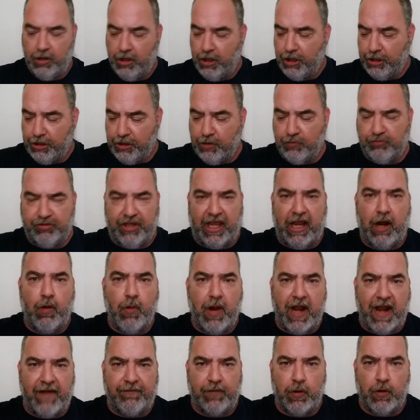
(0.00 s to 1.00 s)
You deal
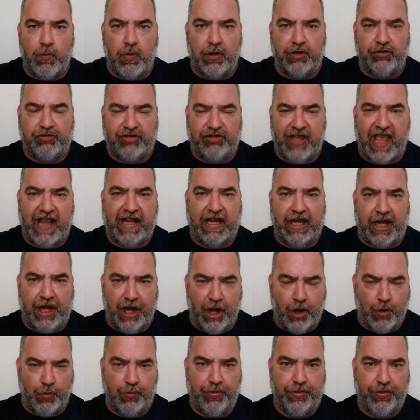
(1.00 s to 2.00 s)
with everyone who's taking an
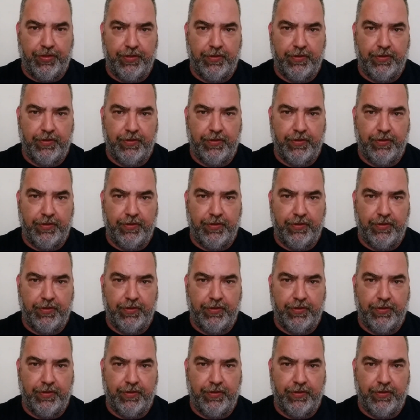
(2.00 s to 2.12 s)
oath.